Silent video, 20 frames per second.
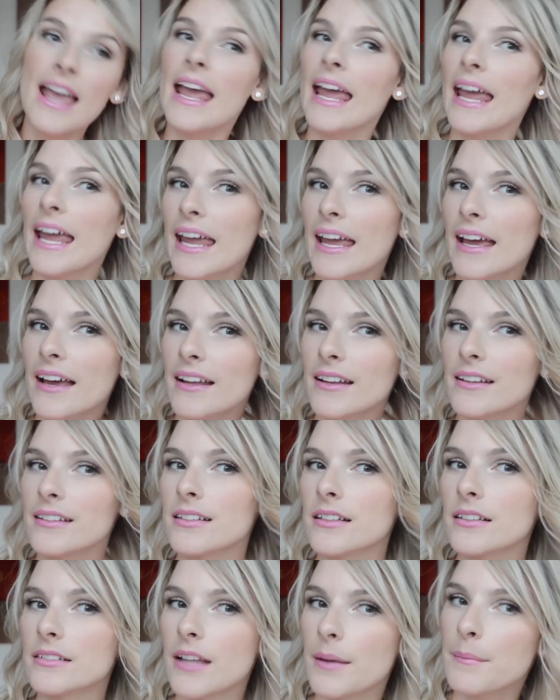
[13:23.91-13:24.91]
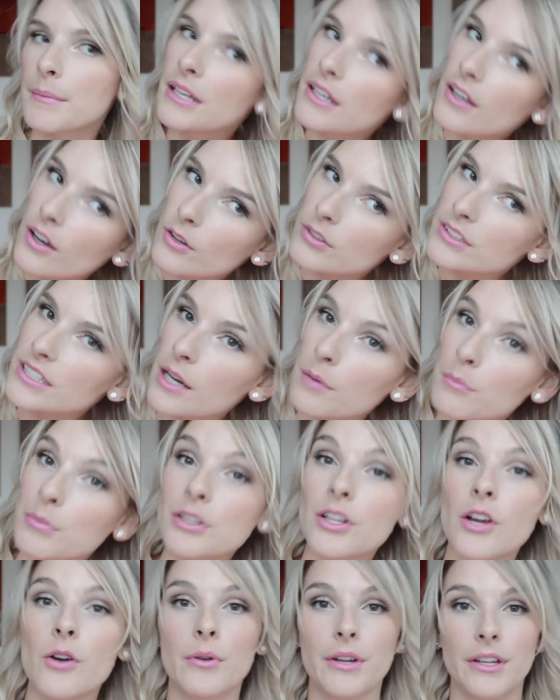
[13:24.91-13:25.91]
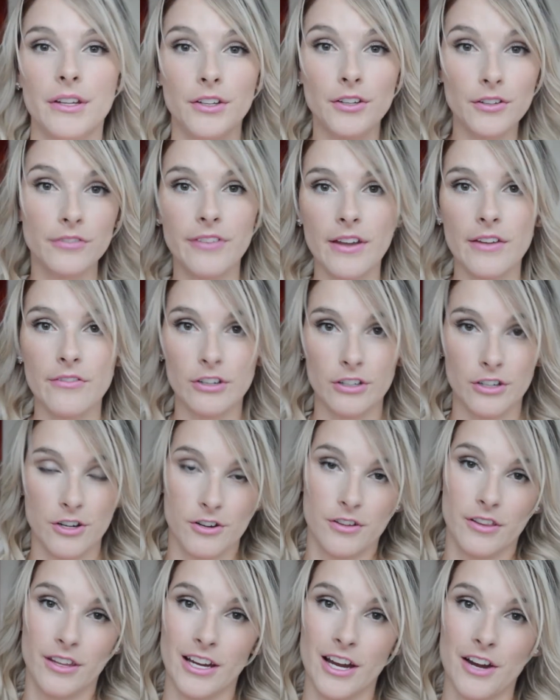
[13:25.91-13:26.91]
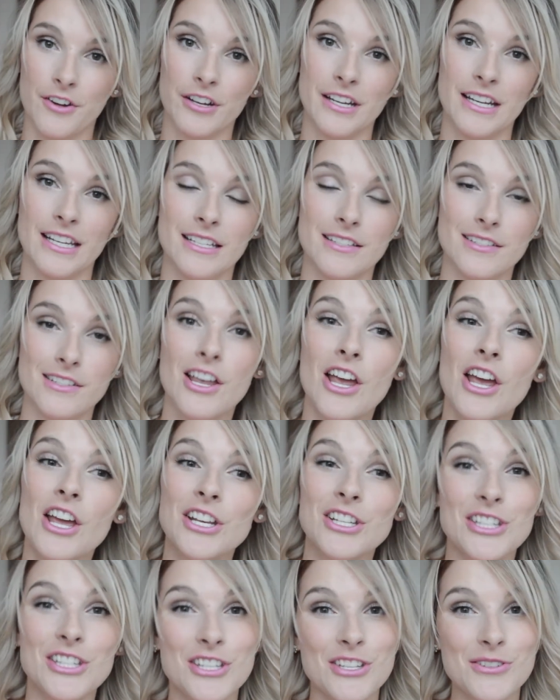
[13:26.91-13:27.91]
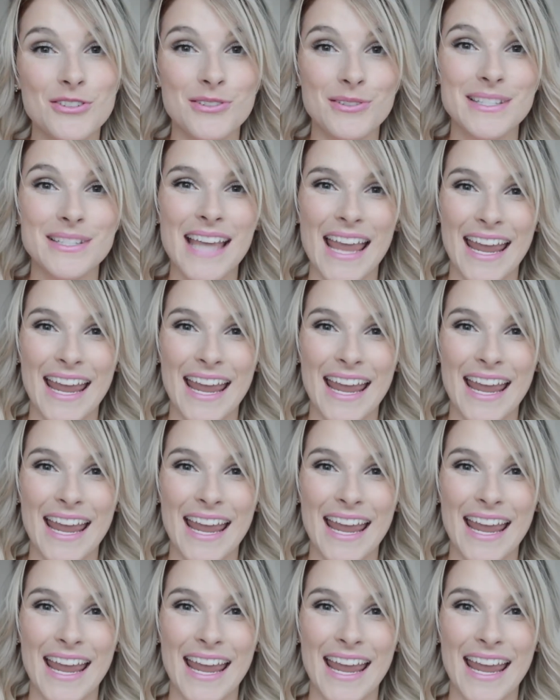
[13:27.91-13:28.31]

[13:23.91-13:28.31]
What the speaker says: and let me know down below what your favorite curling iron is to use,